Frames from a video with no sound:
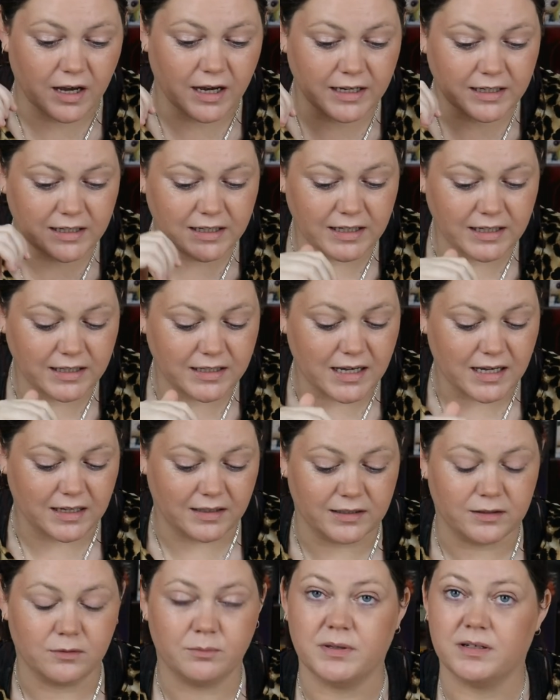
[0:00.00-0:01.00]
I need a
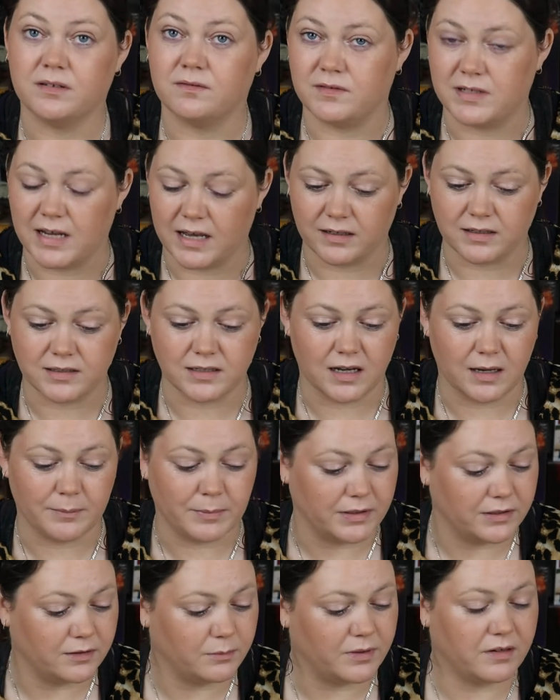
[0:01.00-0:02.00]
little bit of
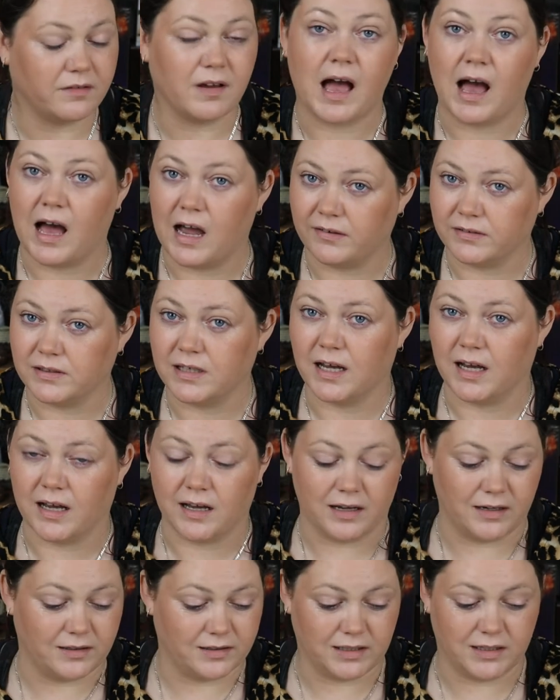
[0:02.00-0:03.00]
downtime, a little bit of
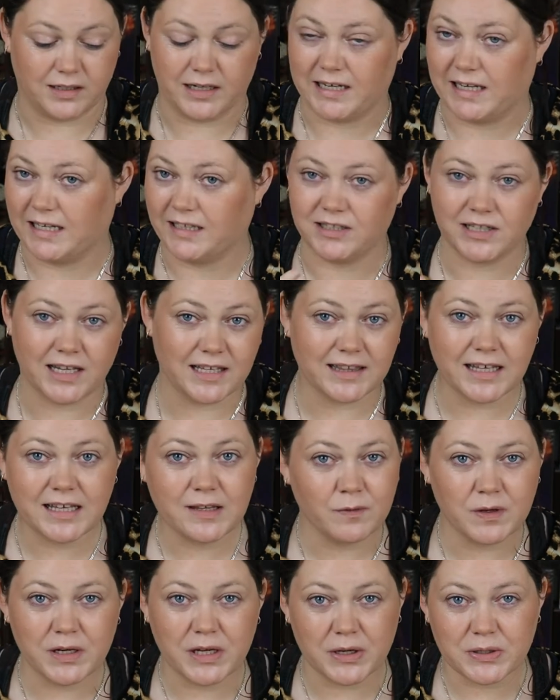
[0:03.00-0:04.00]
R&R, and I need to get
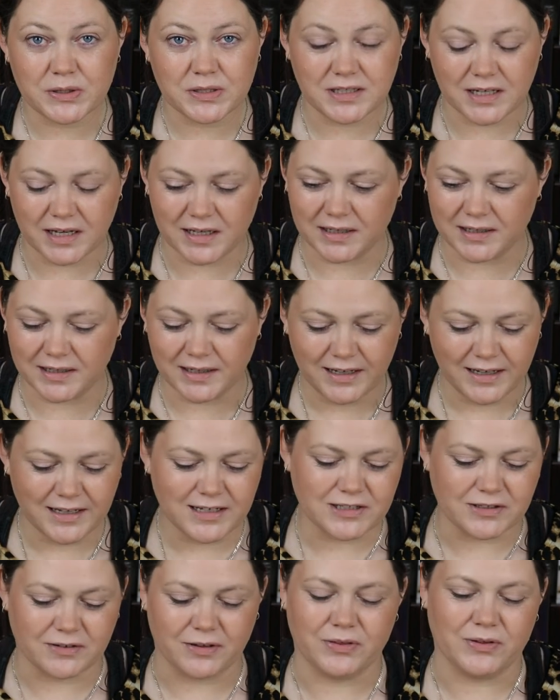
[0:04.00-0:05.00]
these videos done.
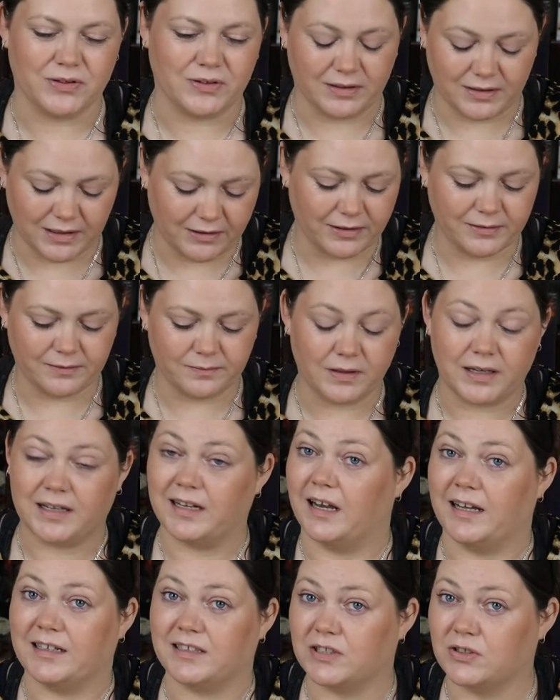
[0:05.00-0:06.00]
So I thought, all right,
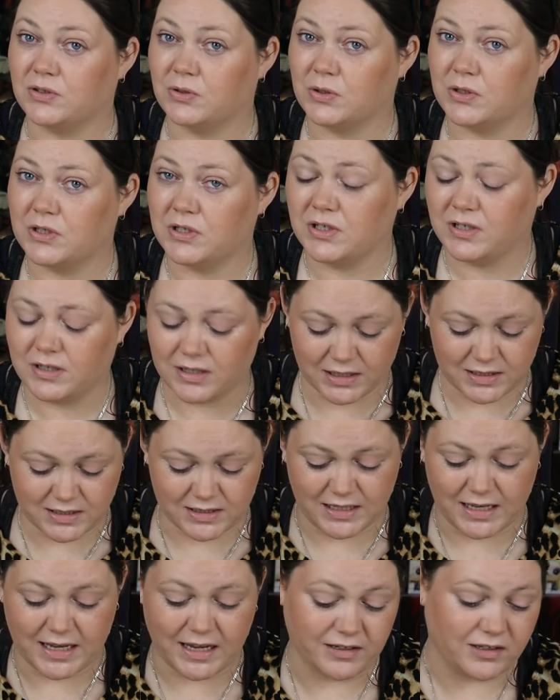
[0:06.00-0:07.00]
I'd like to talk to you
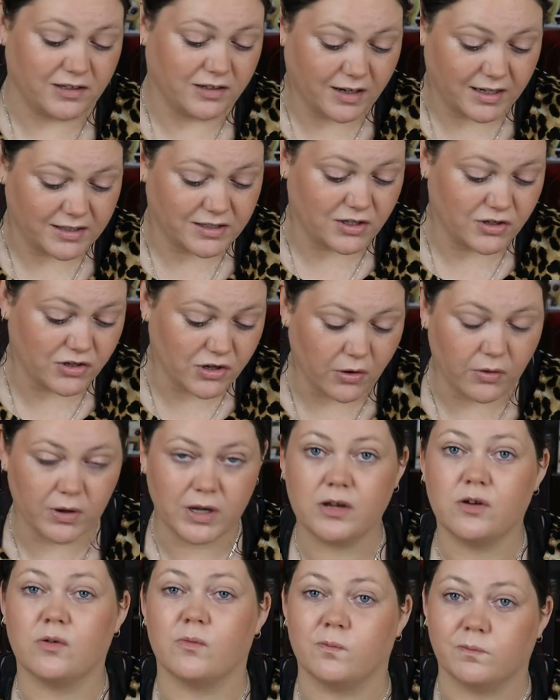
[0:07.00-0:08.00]
guys, see how you guys are
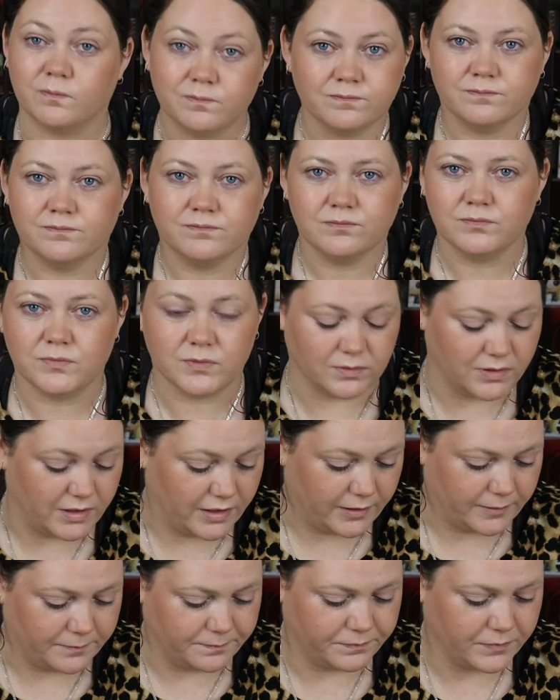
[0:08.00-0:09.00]
going,
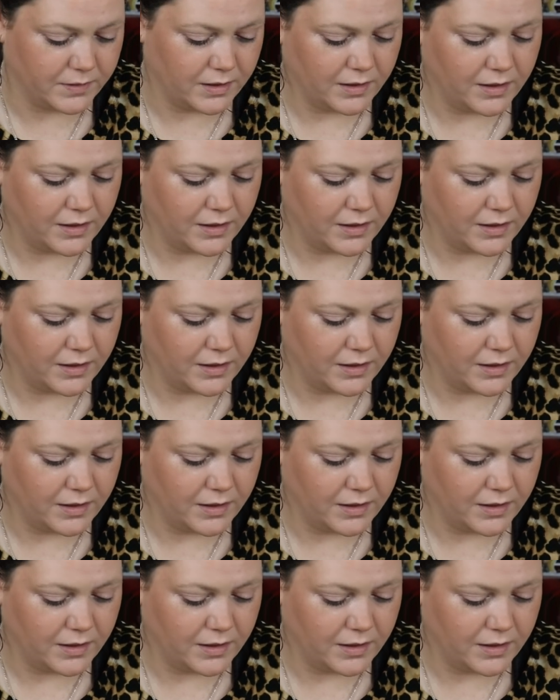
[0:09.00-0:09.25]
you know.